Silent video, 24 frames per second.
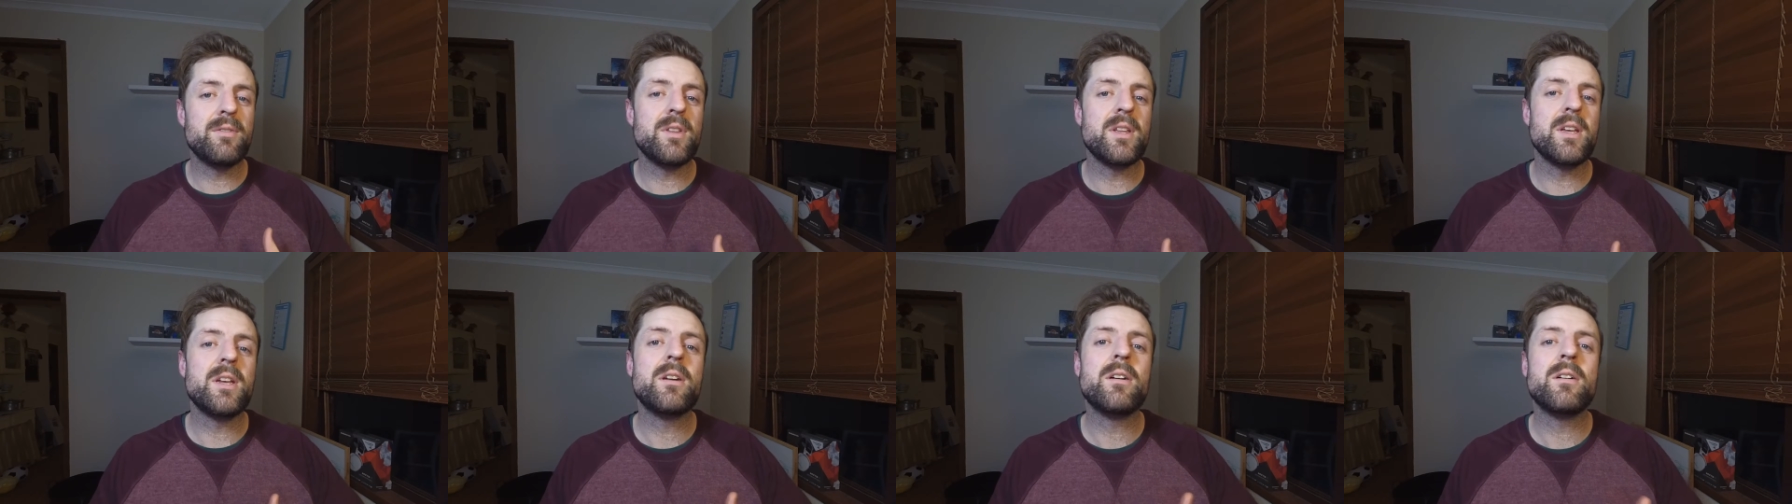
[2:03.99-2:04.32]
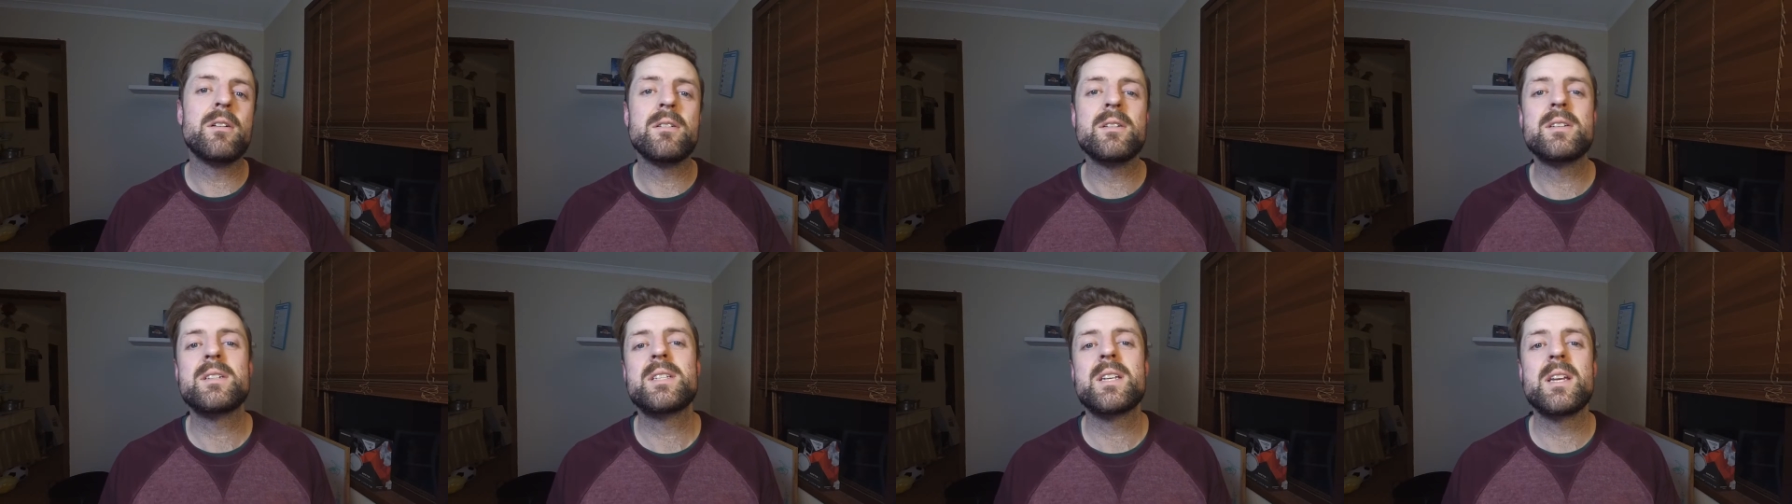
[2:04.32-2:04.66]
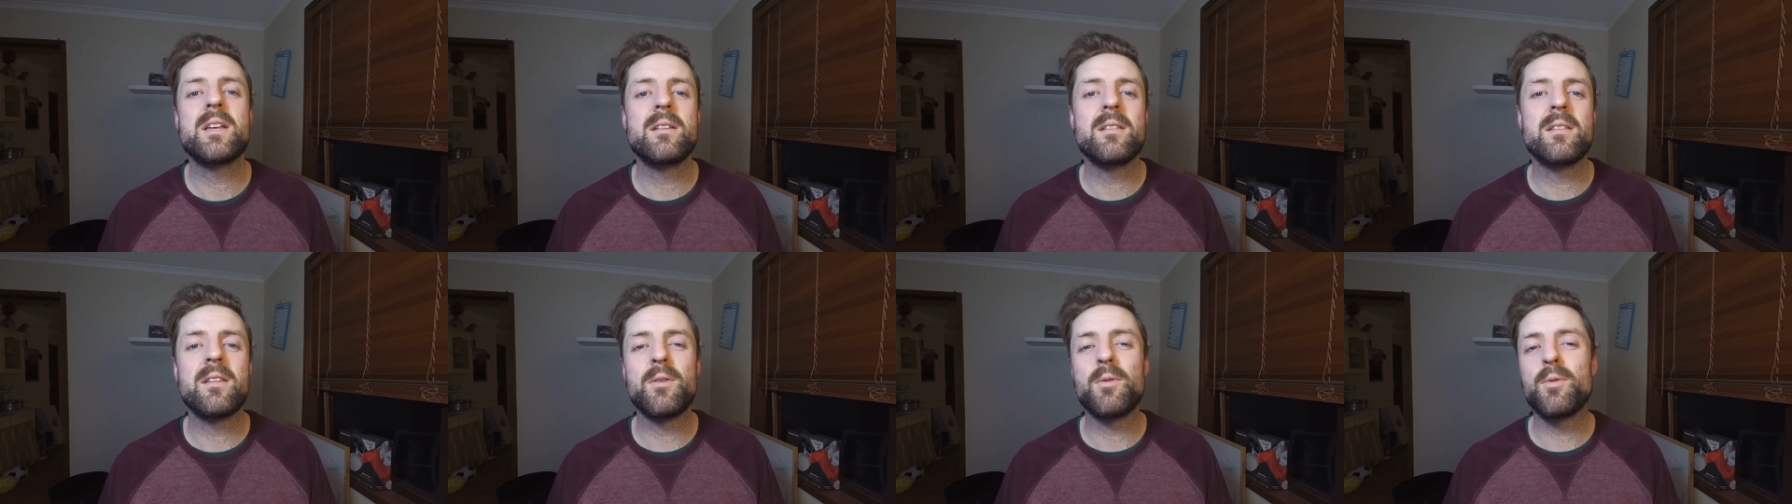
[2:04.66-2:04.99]
the
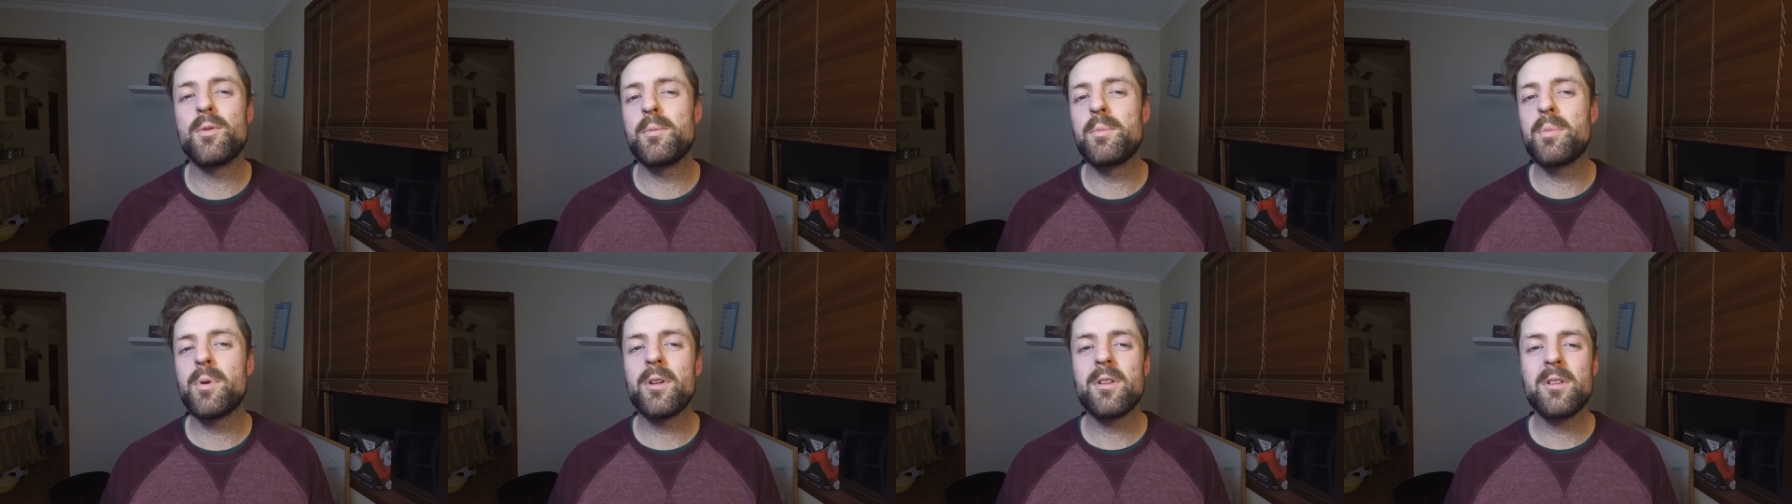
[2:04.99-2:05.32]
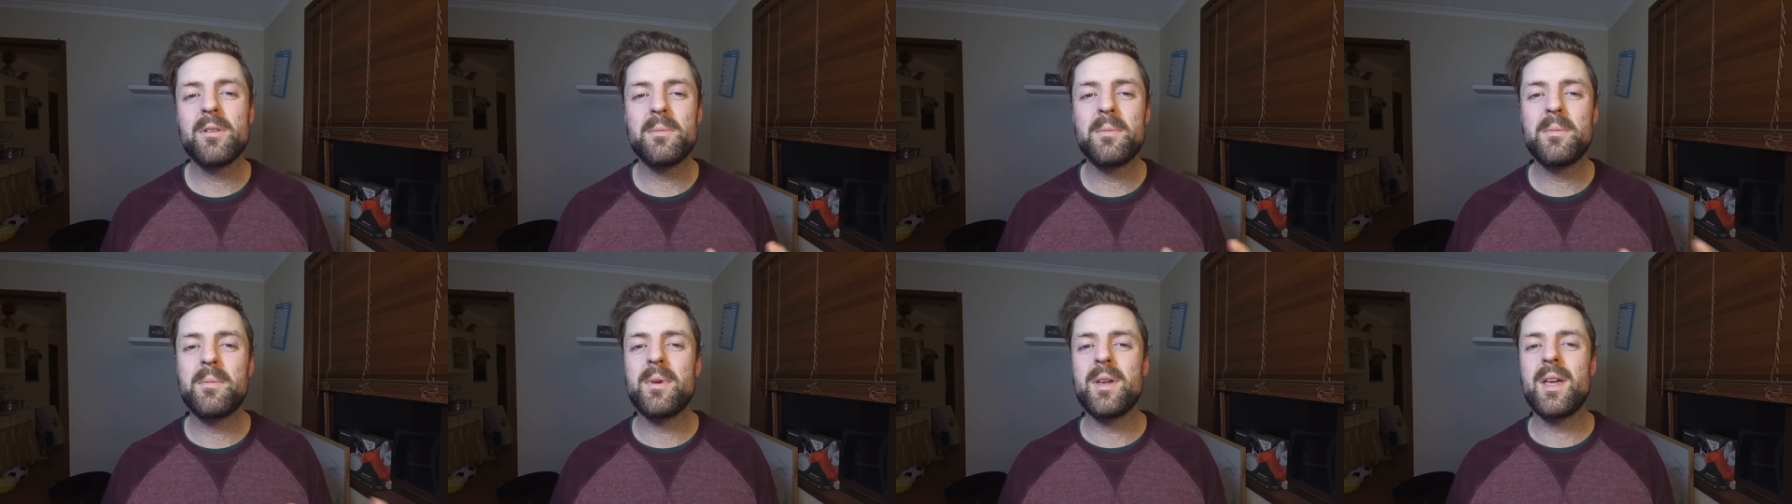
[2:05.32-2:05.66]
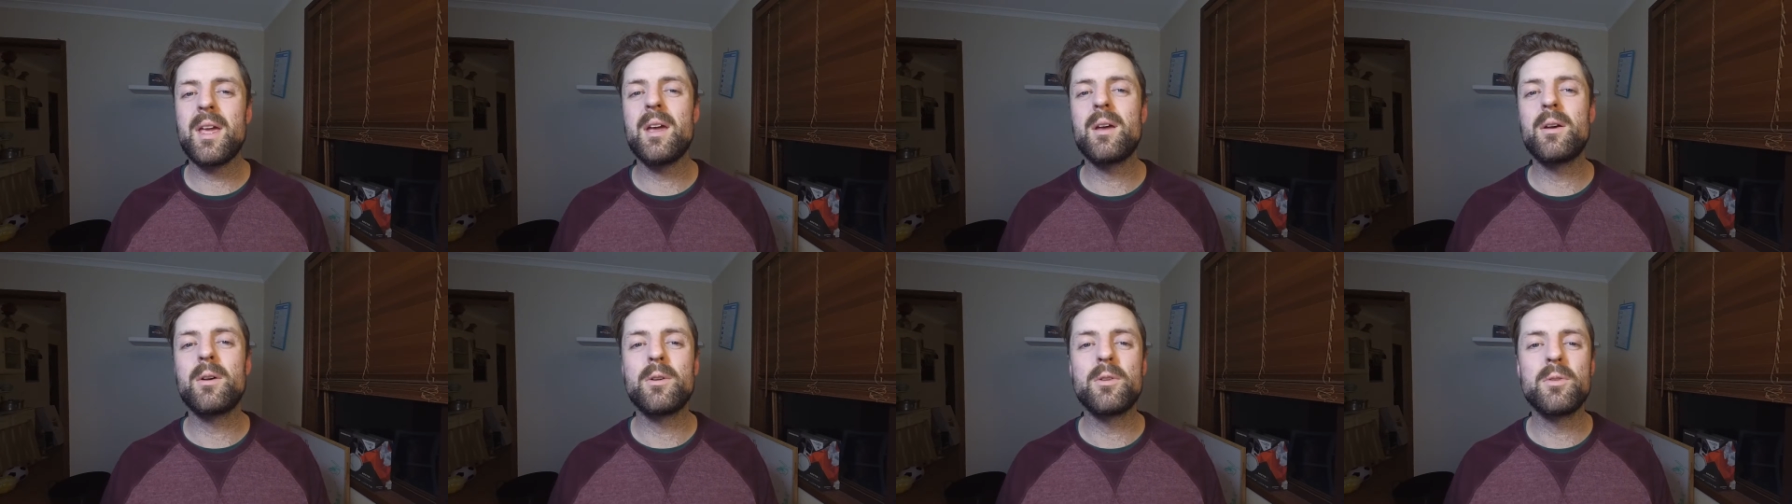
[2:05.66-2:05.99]
content that would probably be
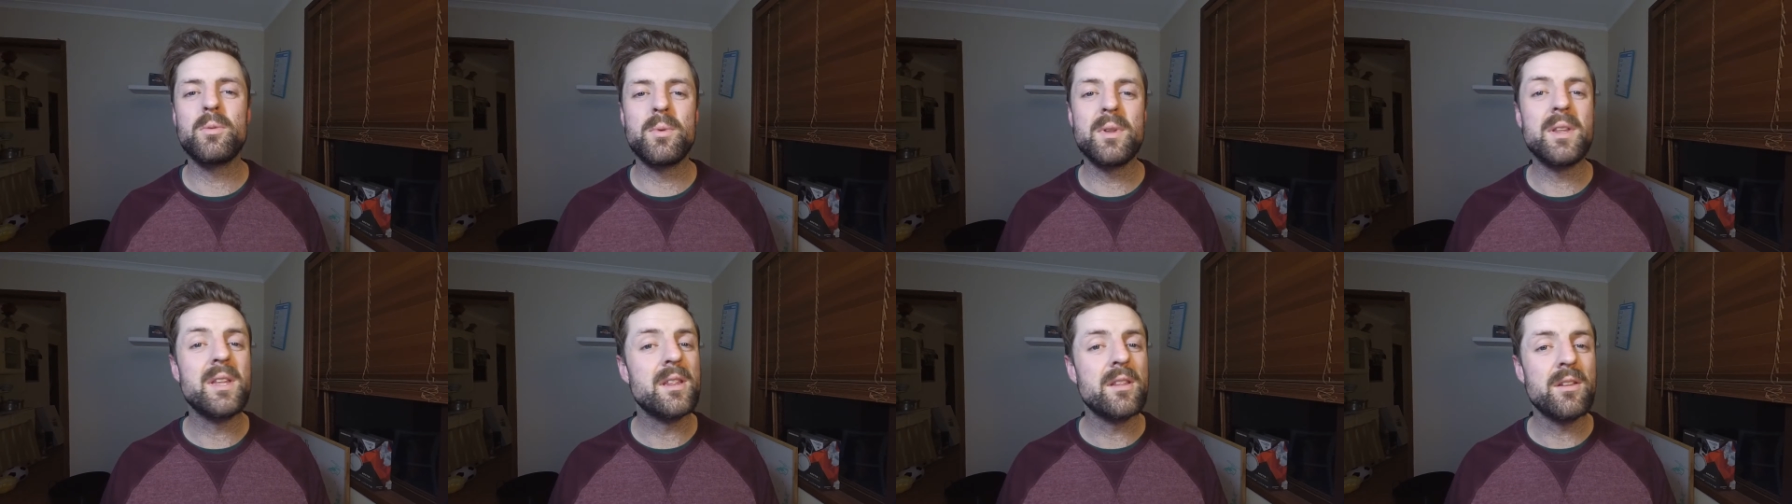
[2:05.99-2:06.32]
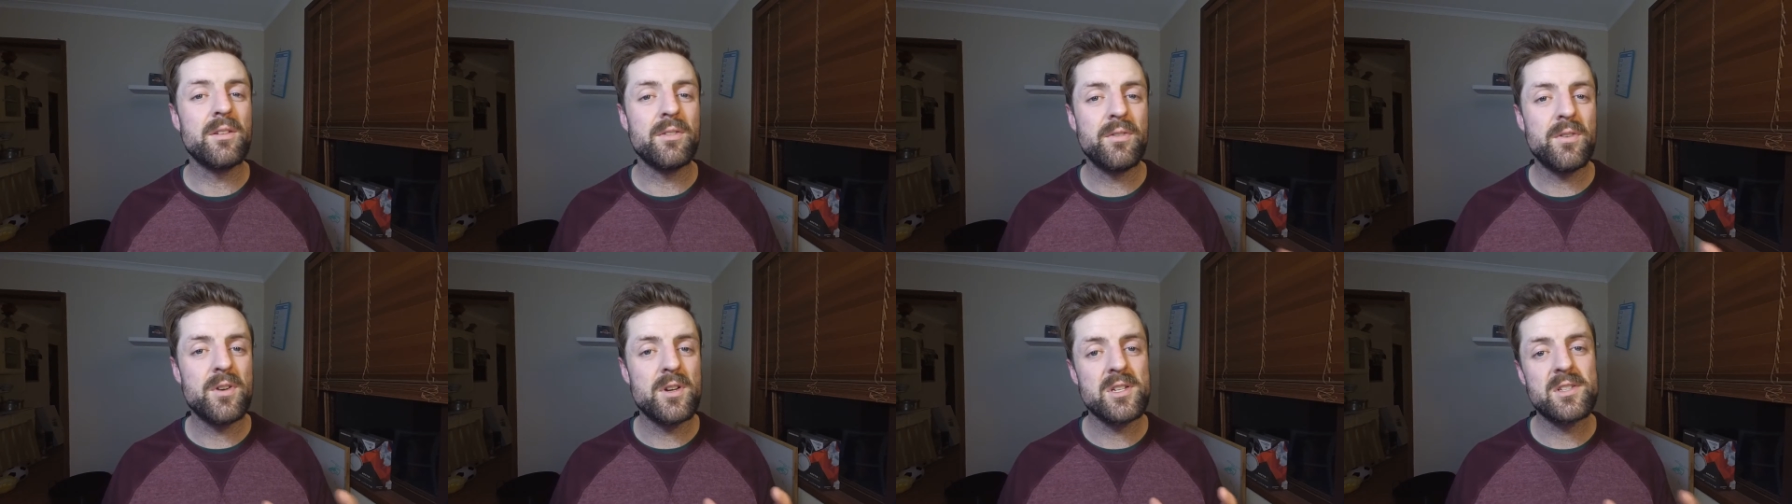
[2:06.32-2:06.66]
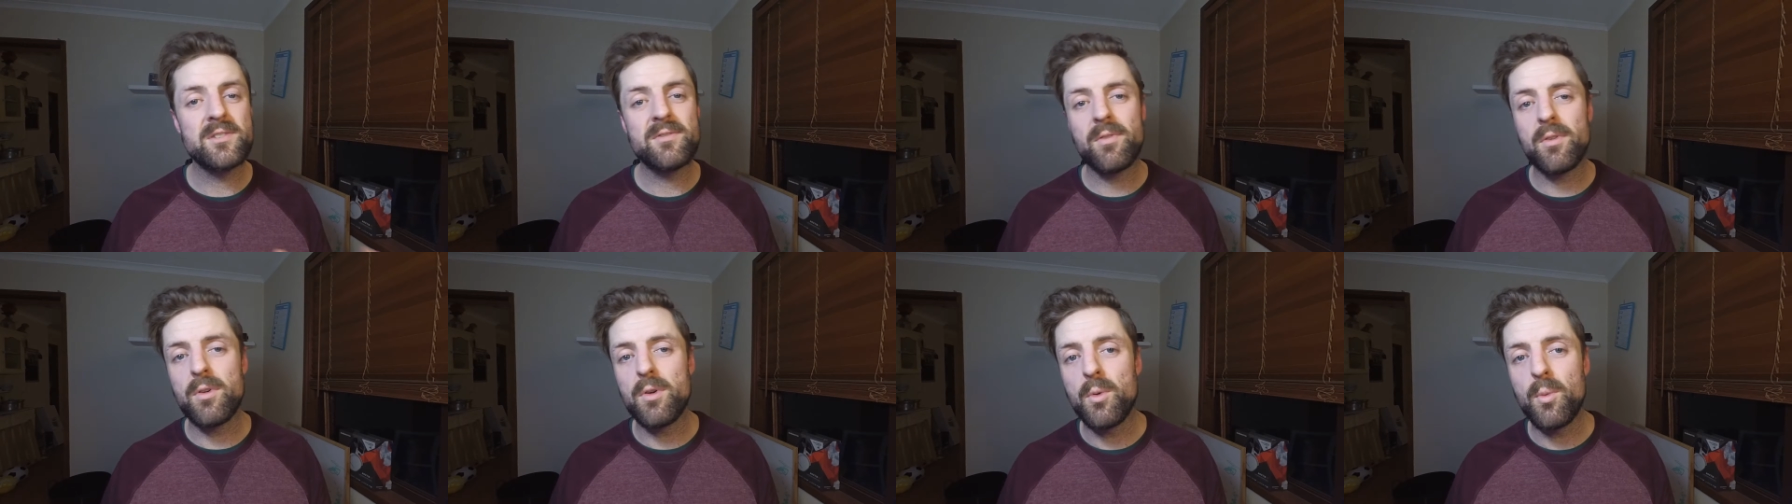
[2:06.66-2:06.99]
held within the
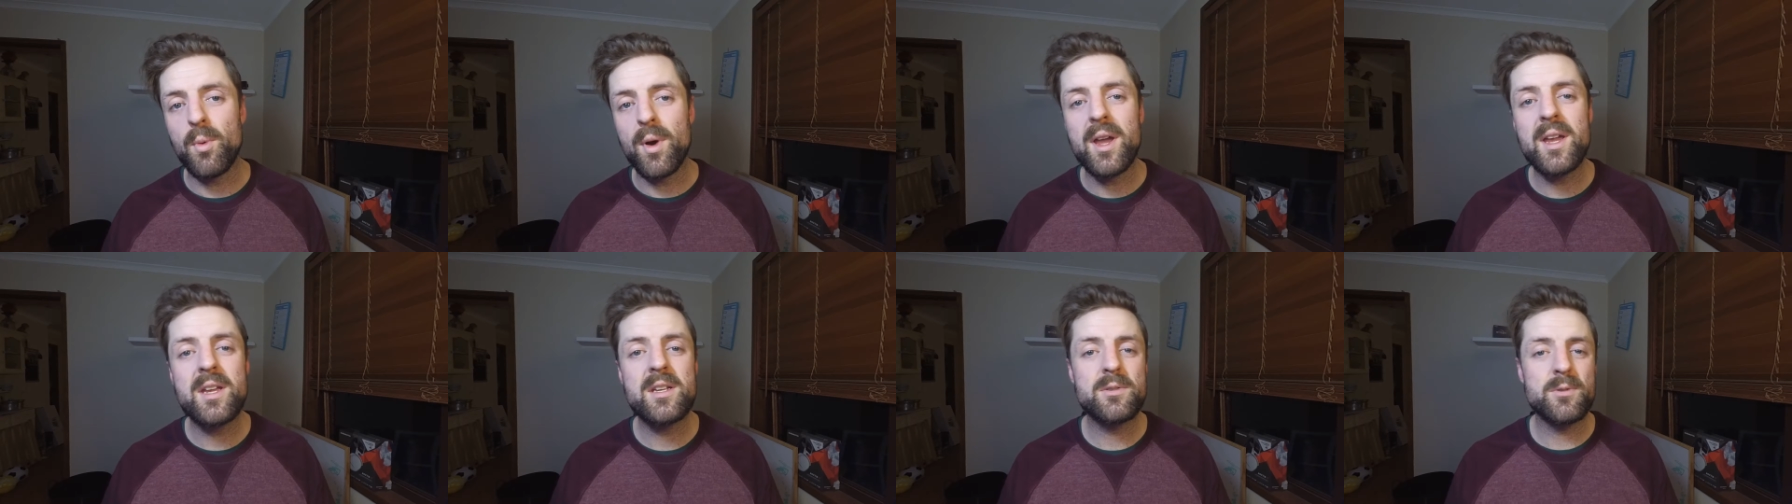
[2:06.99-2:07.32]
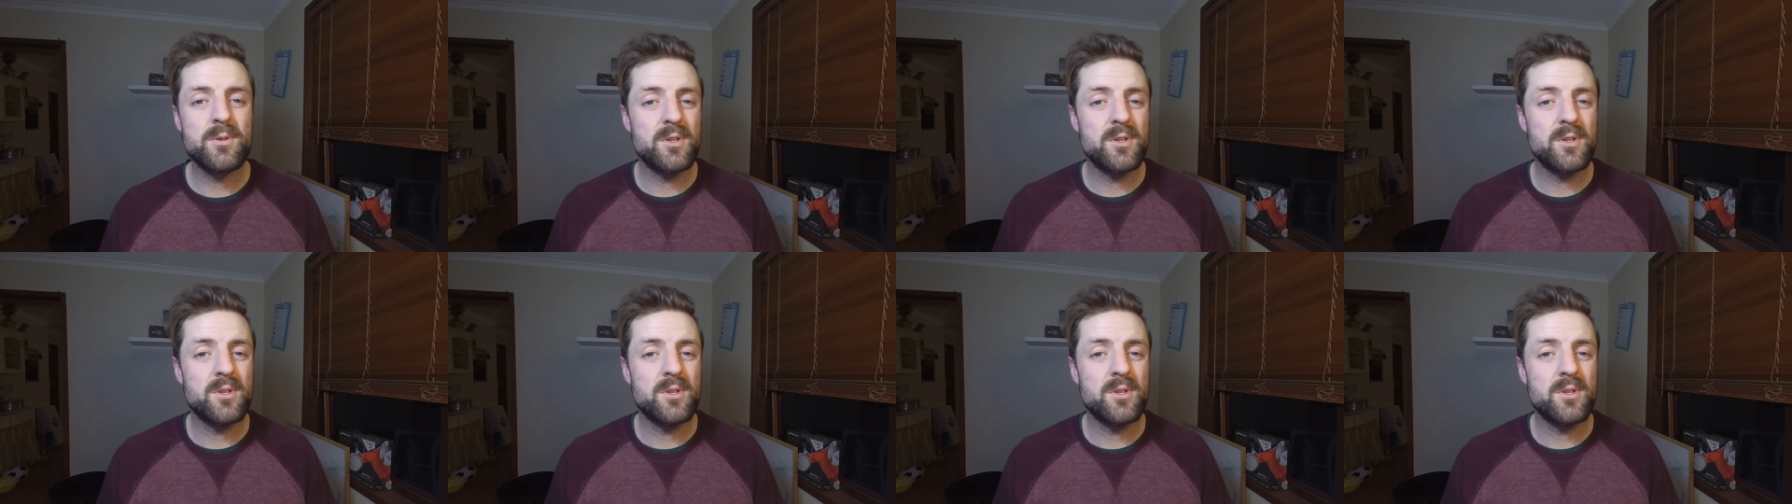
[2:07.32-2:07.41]
first few weeks,